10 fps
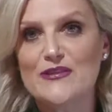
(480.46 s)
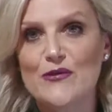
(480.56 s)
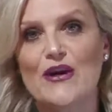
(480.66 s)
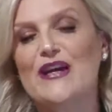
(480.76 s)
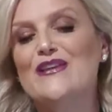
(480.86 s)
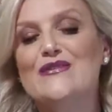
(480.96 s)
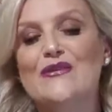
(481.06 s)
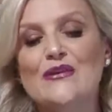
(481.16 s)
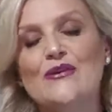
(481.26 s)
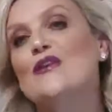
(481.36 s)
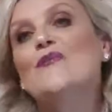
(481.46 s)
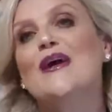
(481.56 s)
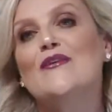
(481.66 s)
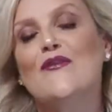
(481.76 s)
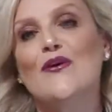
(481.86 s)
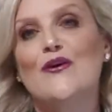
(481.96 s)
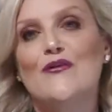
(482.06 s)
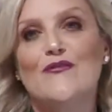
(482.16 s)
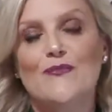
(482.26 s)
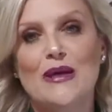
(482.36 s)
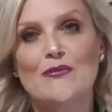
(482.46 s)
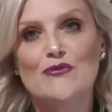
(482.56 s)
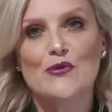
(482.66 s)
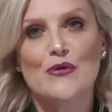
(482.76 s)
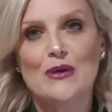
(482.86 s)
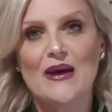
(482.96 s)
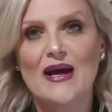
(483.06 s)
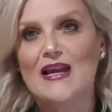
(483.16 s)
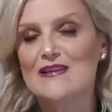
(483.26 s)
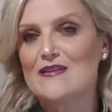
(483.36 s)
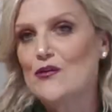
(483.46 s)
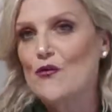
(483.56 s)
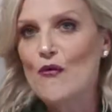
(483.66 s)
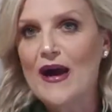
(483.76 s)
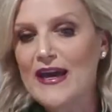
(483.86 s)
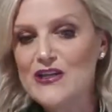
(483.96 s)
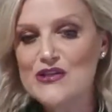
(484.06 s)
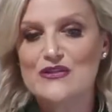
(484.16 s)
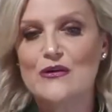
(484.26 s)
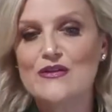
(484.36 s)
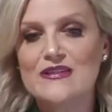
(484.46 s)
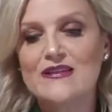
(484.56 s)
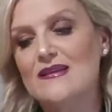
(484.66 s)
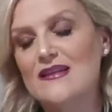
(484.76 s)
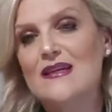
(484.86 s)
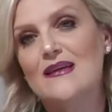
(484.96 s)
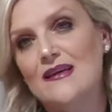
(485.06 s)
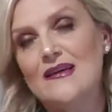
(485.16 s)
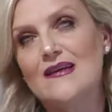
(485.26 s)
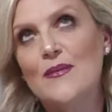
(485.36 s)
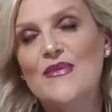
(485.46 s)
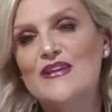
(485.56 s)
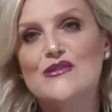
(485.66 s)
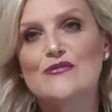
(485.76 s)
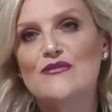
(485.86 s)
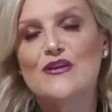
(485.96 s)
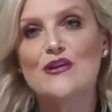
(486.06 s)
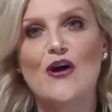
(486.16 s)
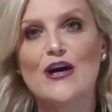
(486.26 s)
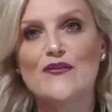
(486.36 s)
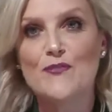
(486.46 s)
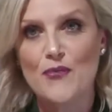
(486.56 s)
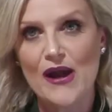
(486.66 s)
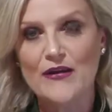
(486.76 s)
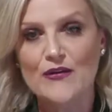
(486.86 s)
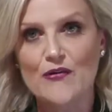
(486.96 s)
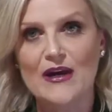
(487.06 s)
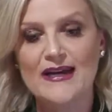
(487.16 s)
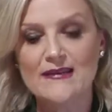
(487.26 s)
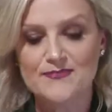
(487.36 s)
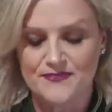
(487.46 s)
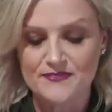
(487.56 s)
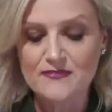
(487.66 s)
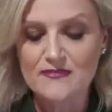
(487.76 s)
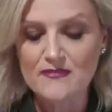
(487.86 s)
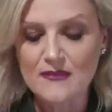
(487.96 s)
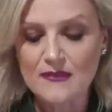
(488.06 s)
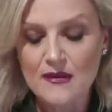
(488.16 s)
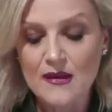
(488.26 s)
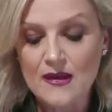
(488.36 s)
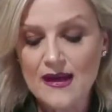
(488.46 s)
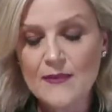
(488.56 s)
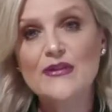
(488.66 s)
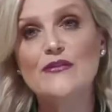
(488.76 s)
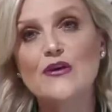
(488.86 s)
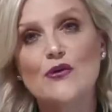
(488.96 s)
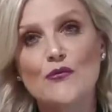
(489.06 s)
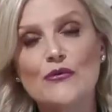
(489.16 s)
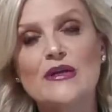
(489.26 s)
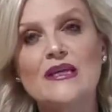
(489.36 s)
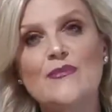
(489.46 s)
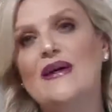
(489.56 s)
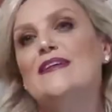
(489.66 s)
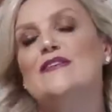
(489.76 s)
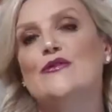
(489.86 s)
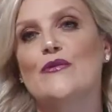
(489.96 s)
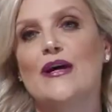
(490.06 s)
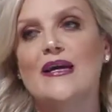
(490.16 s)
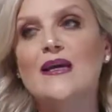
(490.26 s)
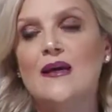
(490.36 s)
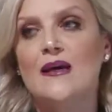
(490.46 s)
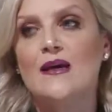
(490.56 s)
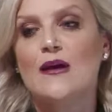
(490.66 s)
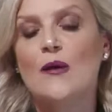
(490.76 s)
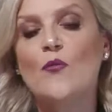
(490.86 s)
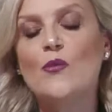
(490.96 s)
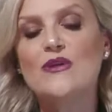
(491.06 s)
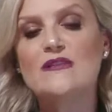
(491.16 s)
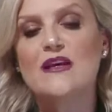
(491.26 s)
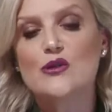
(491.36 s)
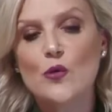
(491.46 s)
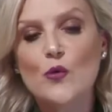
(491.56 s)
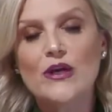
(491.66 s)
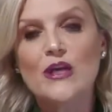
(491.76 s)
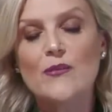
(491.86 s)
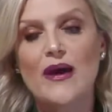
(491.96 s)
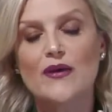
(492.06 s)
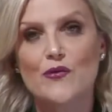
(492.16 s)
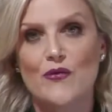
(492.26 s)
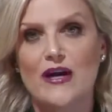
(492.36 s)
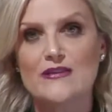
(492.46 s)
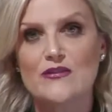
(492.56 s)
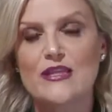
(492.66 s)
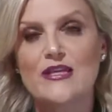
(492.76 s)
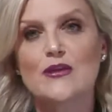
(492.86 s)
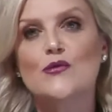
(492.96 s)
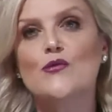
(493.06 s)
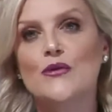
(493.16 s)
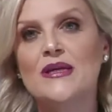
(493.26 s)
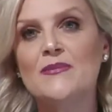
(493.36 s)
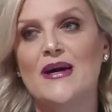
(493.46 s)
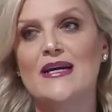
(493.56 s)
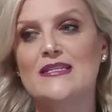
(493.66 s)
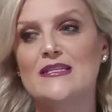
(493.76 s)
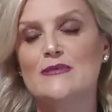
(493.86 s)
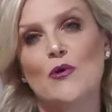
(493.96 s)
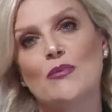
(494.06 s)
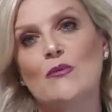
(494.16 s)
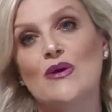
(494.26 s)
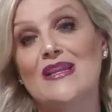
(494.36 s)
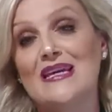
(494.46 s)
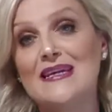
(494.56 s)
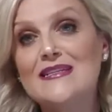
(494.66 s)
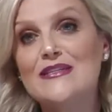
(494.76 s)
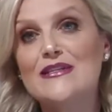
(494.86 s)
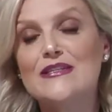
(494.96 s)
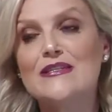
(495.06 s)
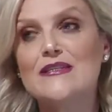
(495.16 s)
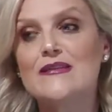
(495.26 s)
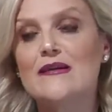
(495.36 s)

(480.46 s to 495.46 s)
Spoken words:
grey. So, you may have heard of people talking about colours that are greyish. So it's a mixture, if you like, of brown and grey. Then you've got a green-based grey. And when we start talking about greys, I think green-based is probably one of the easiest